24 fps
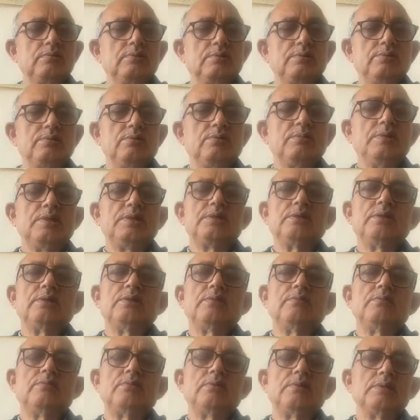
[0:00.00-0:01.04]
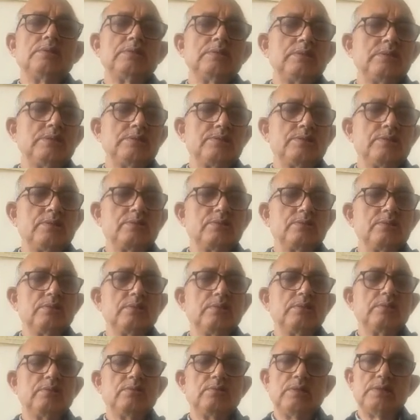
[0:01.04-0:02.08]
no matter what is the
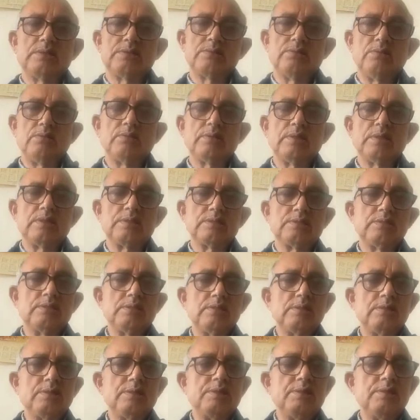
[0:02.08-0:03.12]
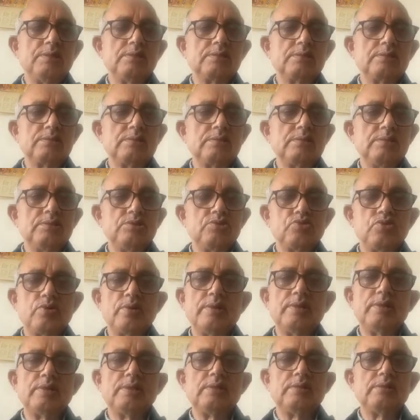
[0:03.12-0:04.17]
structure, as long as the readers enjoy
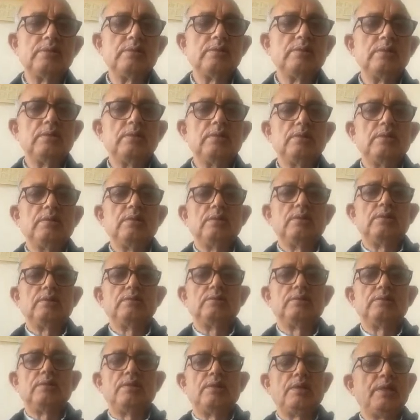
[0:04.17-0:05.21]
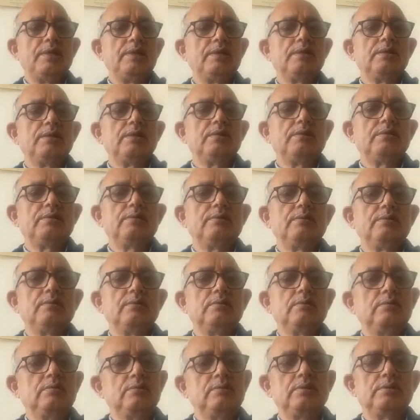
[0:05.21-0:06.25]
it, they like it,
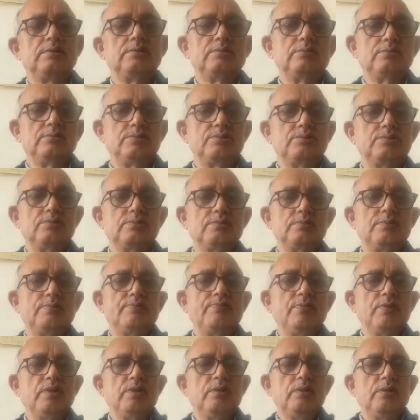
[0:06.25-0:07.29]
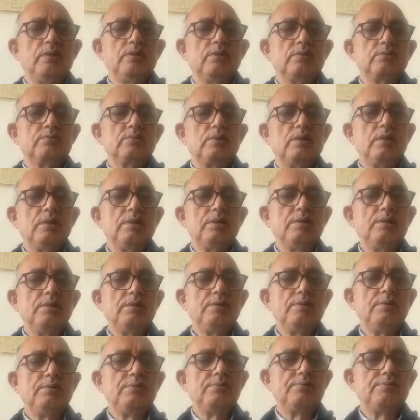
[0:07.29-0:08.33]
there's no issue. So
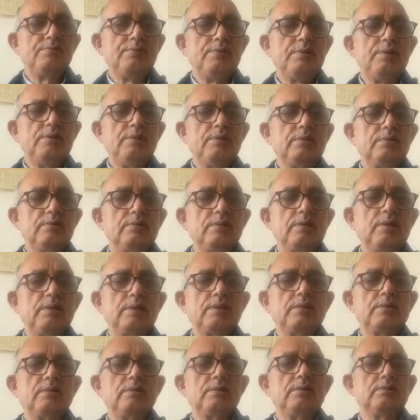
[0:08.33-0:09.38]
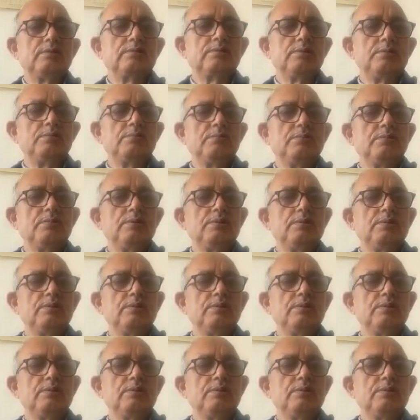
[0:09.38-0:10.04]
I feel like some